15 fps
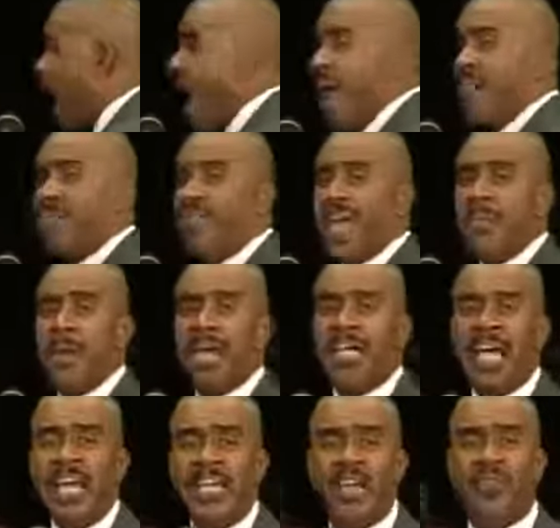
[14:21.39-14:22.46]
And they
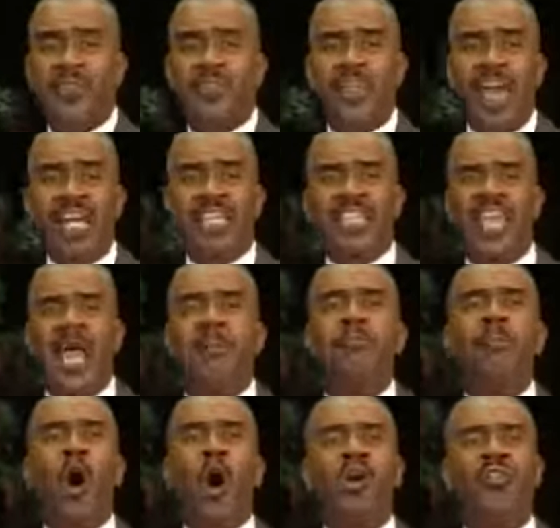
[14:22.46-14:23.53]
begin to think they're
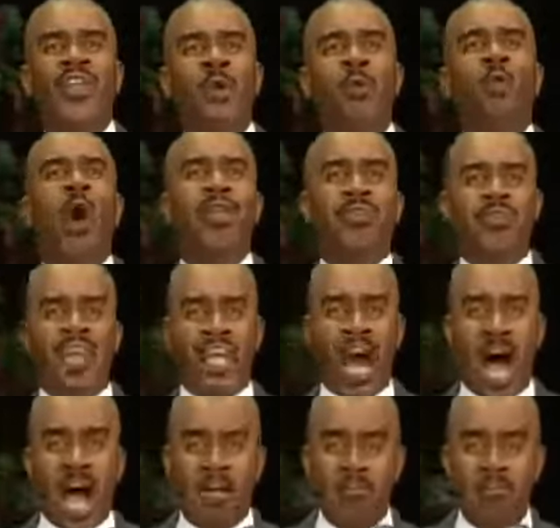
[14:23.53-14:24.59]
more than what they
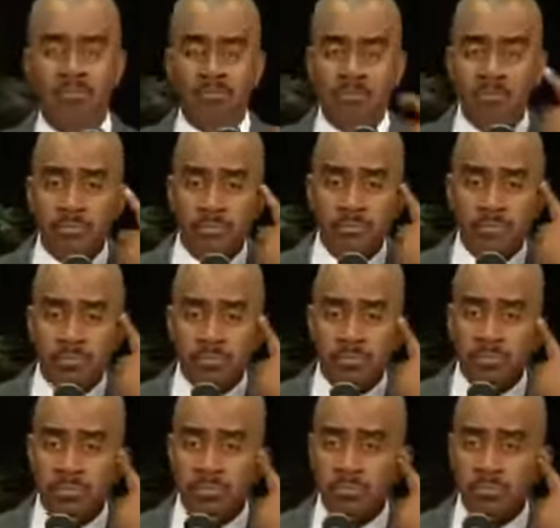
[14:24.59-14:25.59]
are. Amen.